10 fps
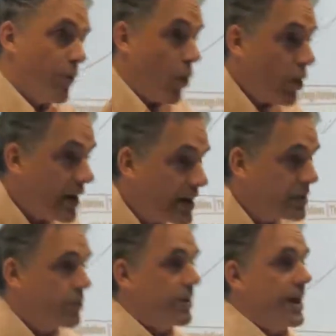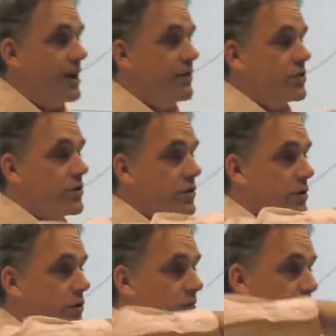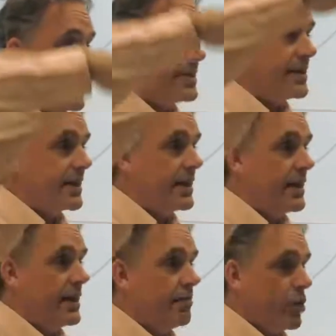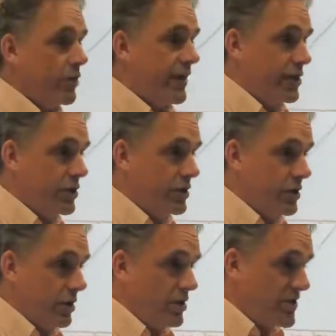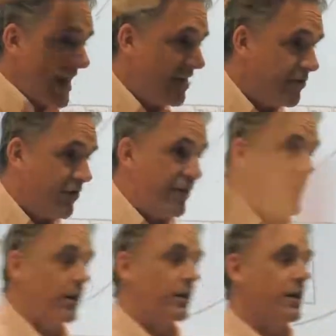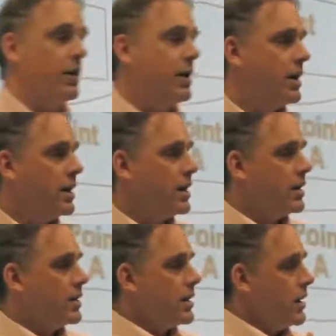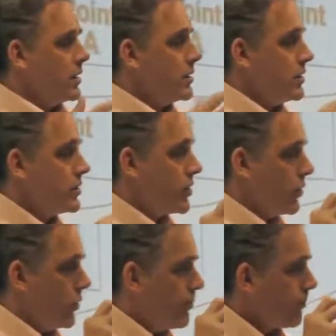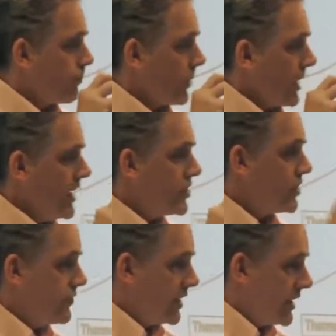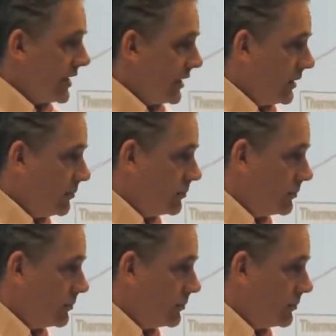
organize your behavior so that those basic motivations stay fulfilled. So each of the little